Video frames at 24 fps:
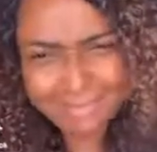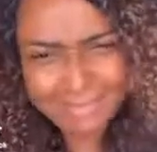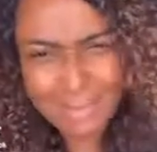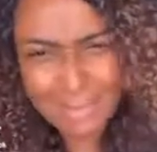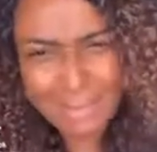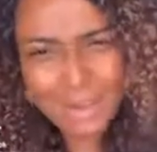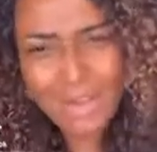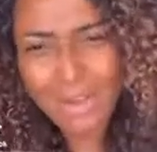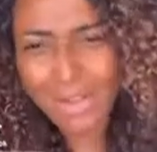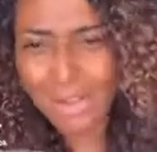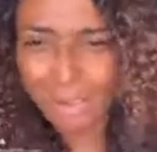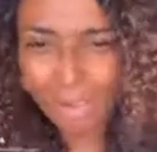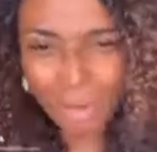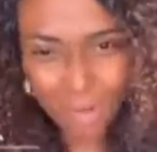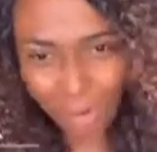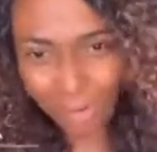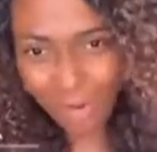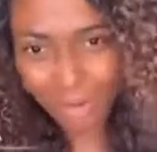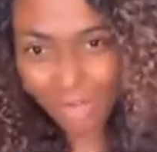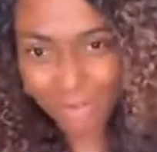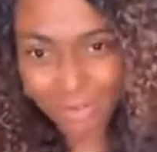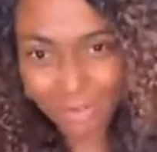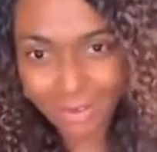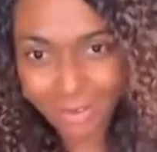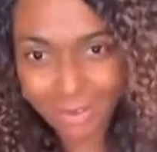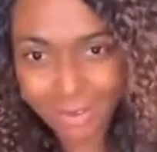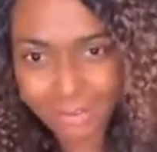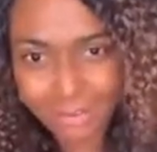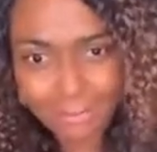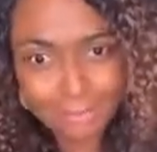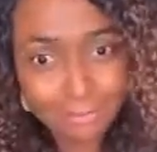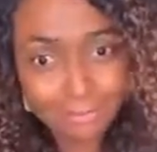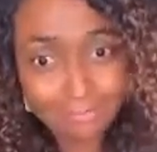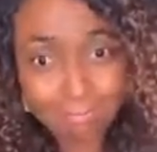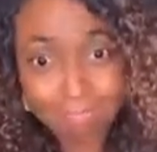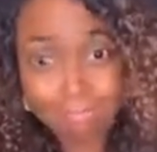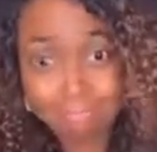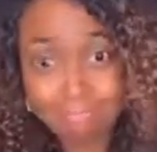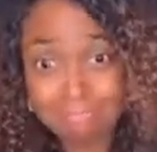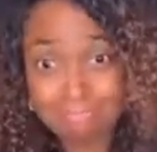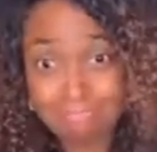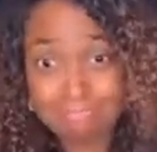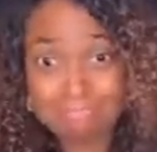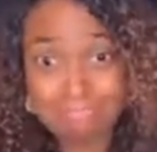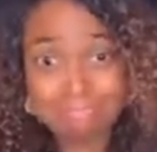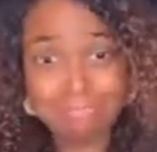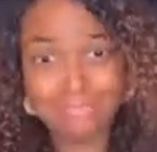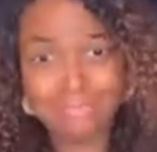we got talking.
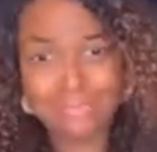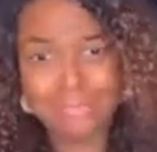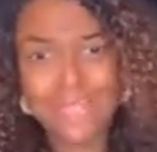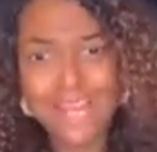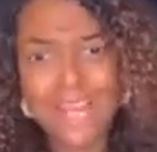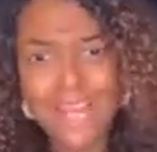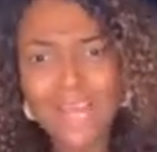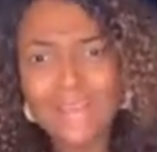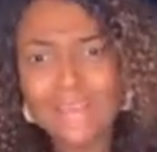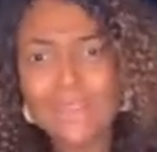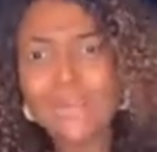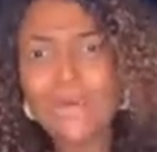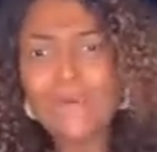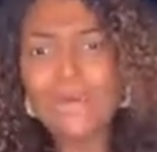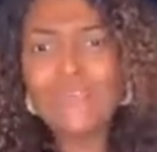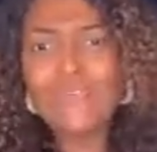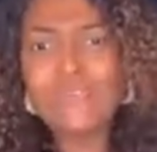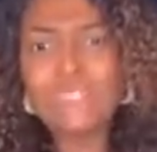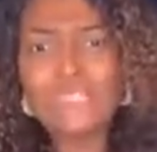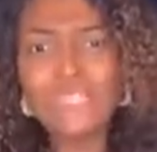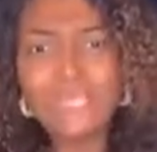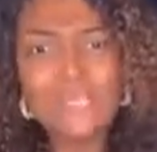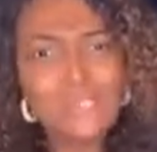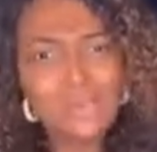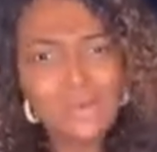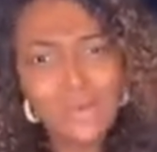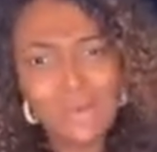The conversation